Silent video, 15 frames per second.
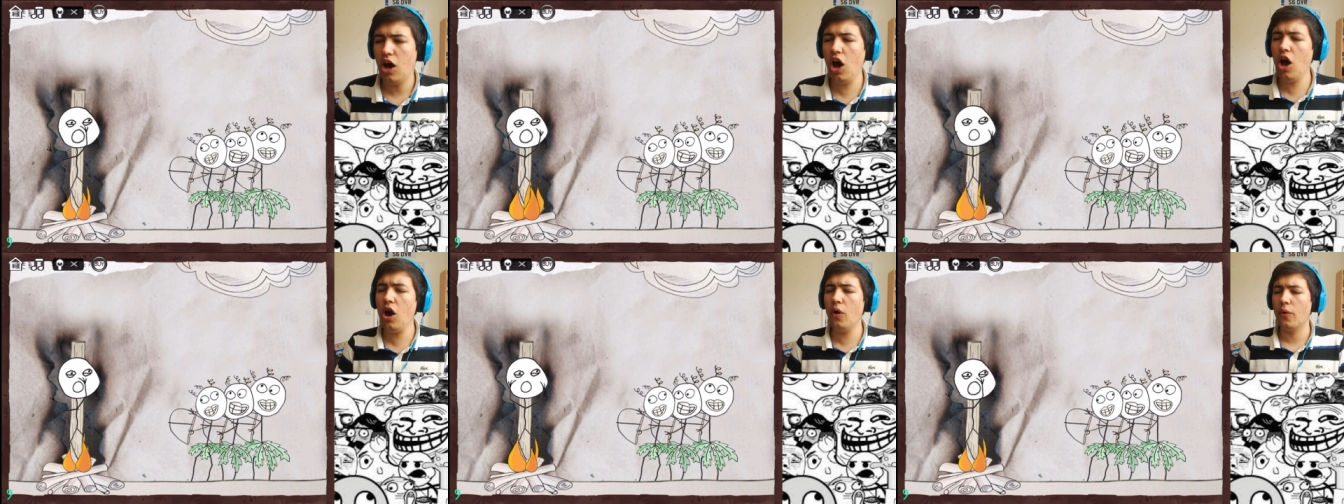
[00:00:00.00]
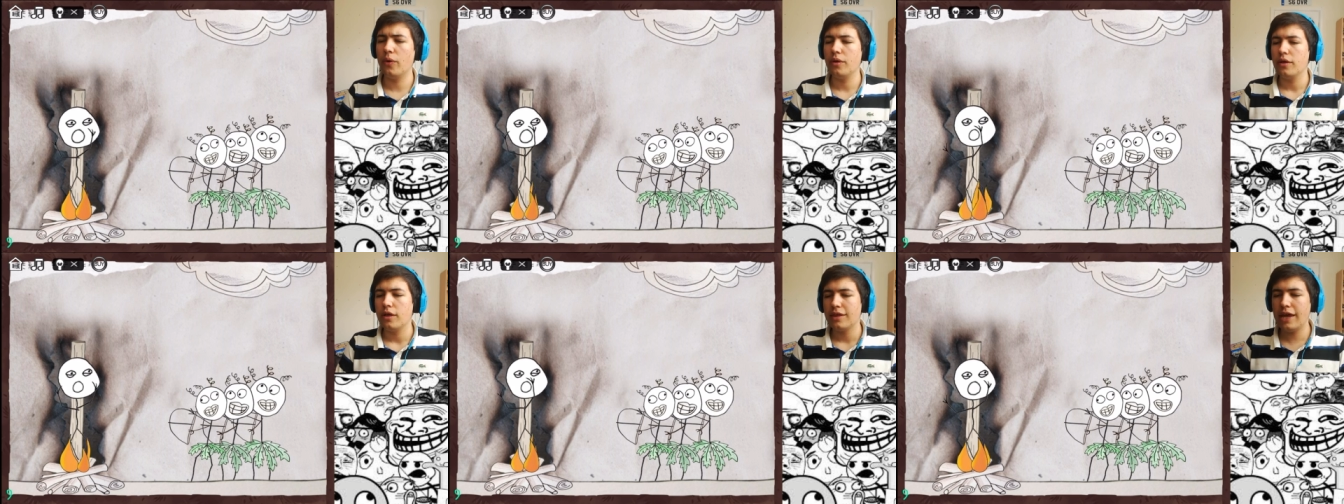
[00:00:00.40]

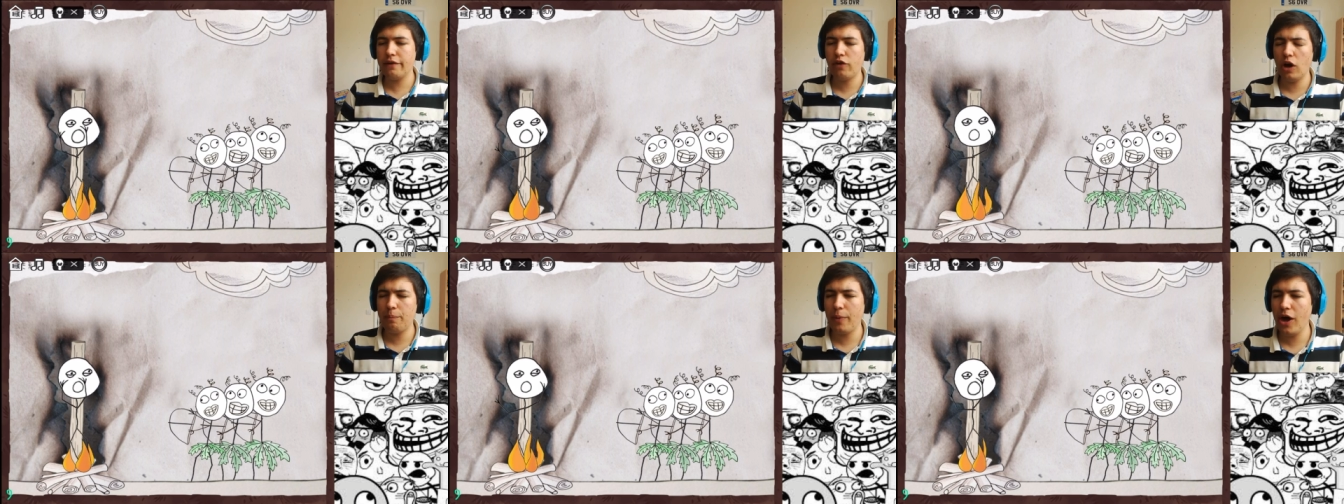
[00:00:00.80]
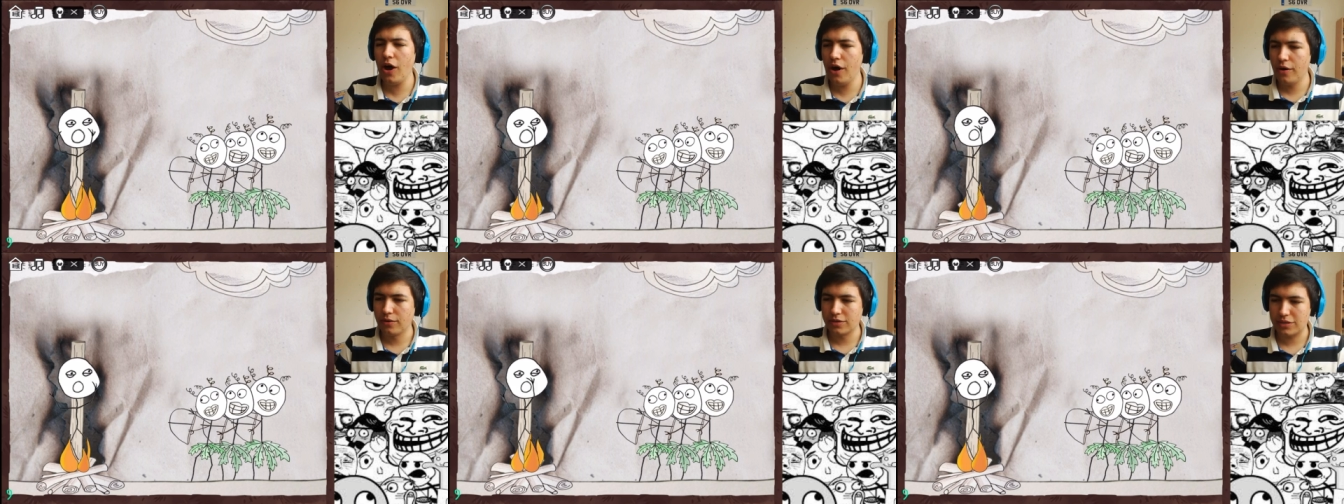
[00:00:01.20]
Oh! They've got
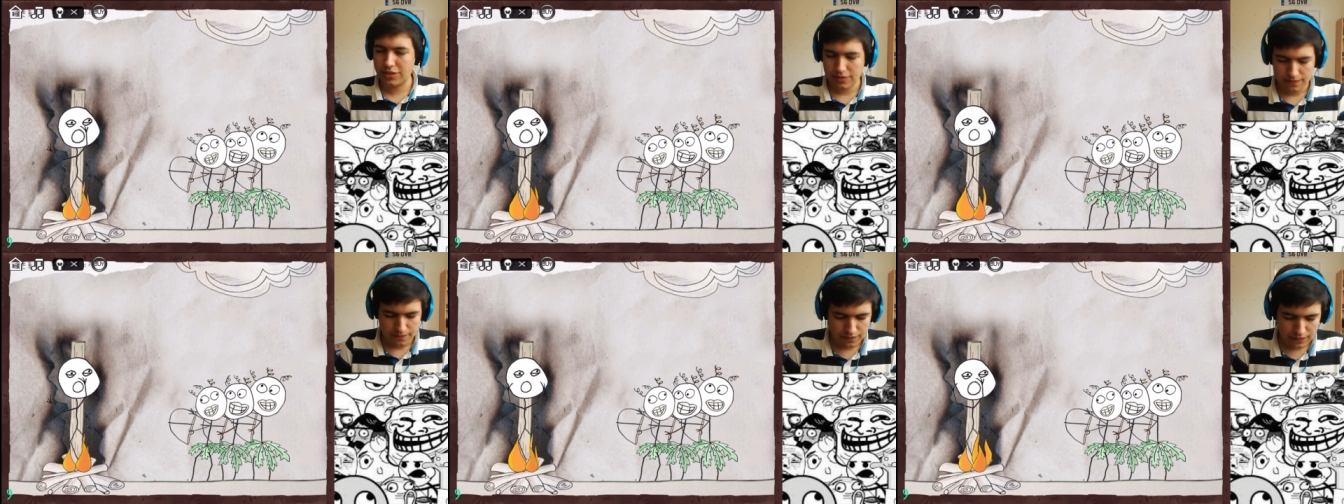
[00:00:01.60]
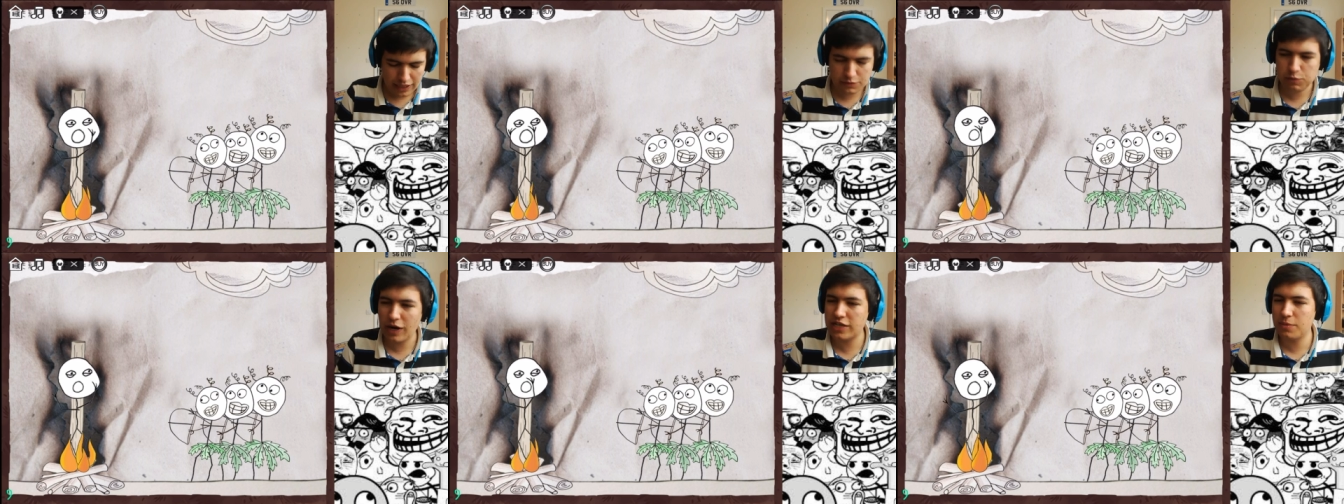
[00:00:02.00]
bows!
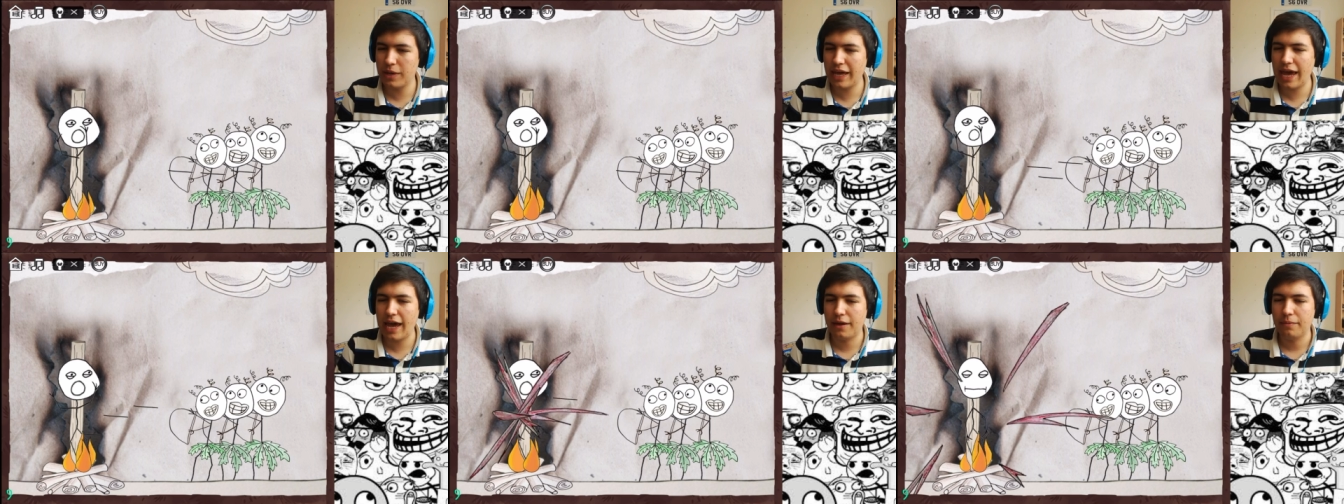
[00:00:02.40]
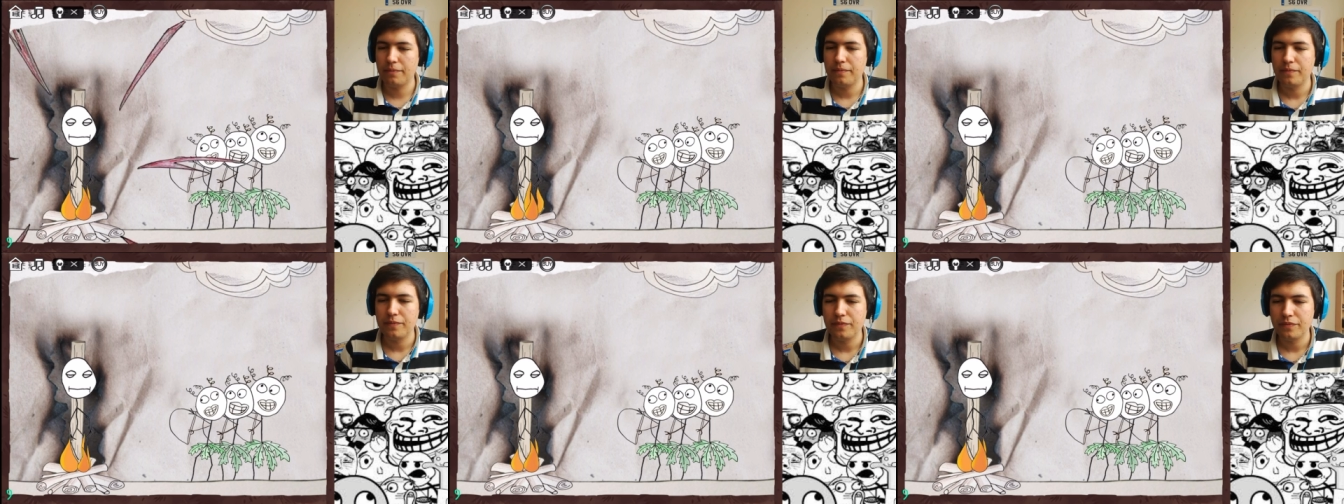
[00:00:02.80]
Let's press them
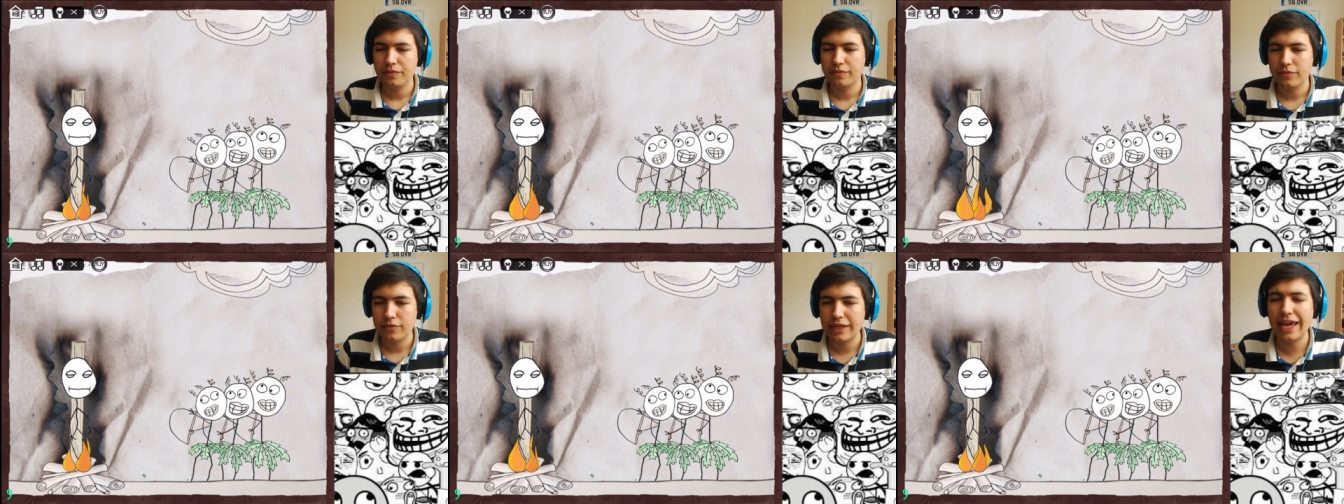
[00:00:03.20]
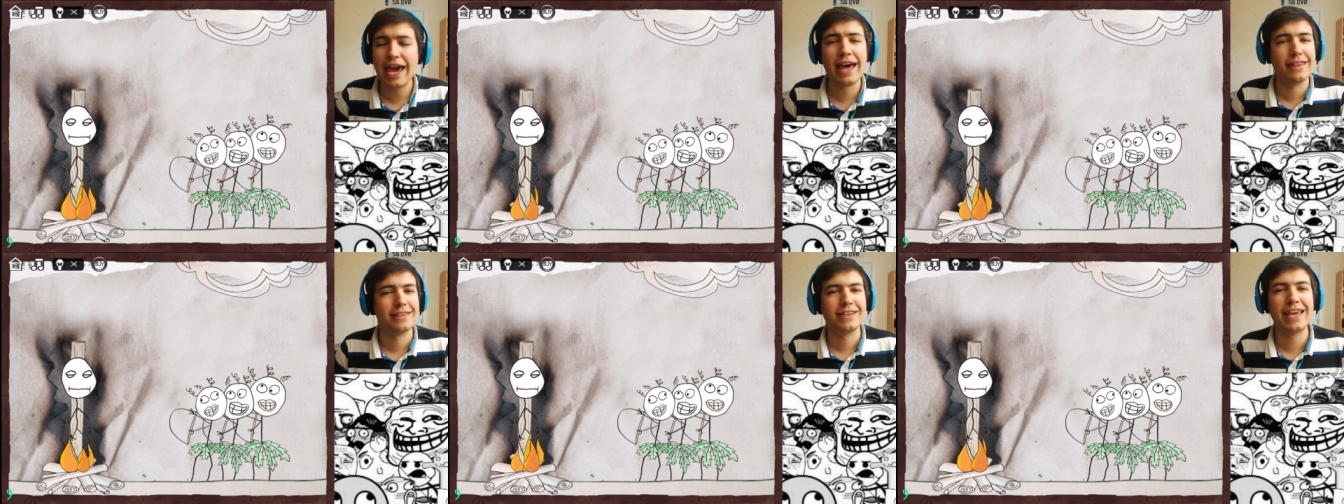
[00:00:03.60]
again.
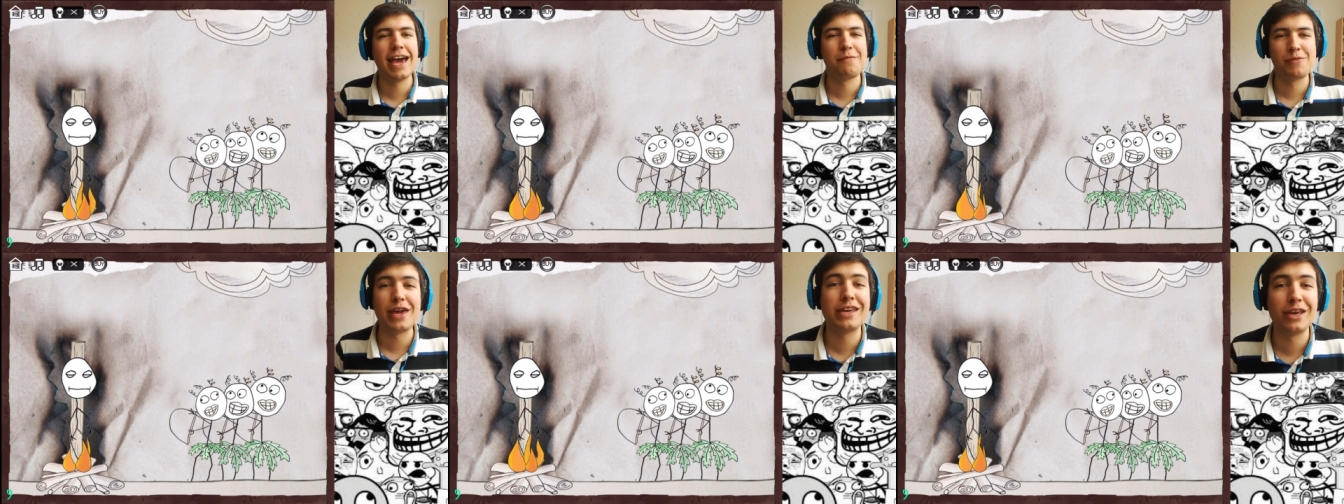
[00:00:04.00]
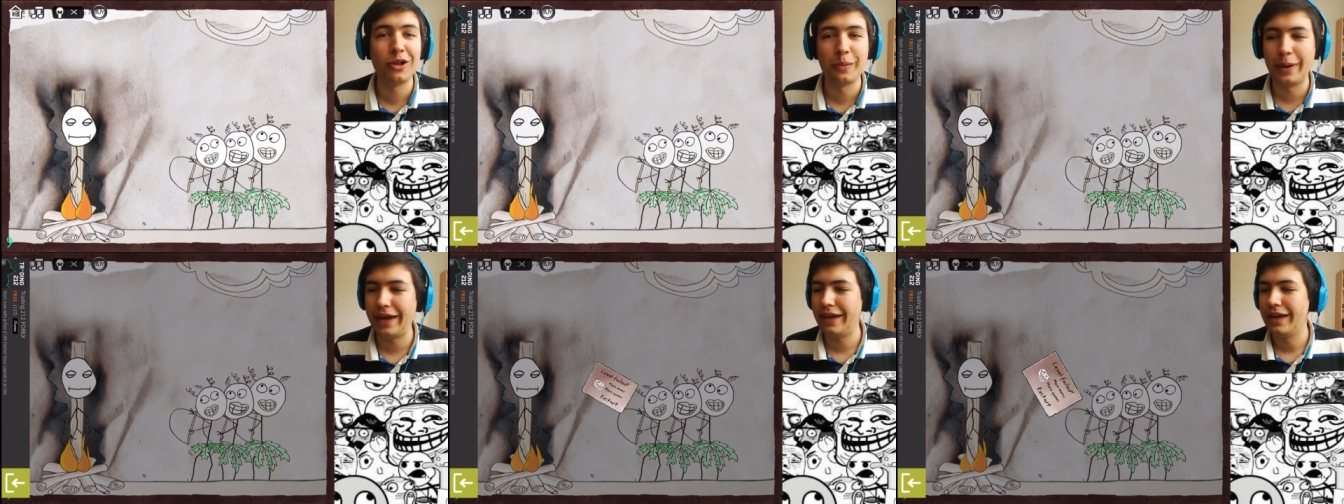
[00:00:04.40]
Yeah, yeah, they kill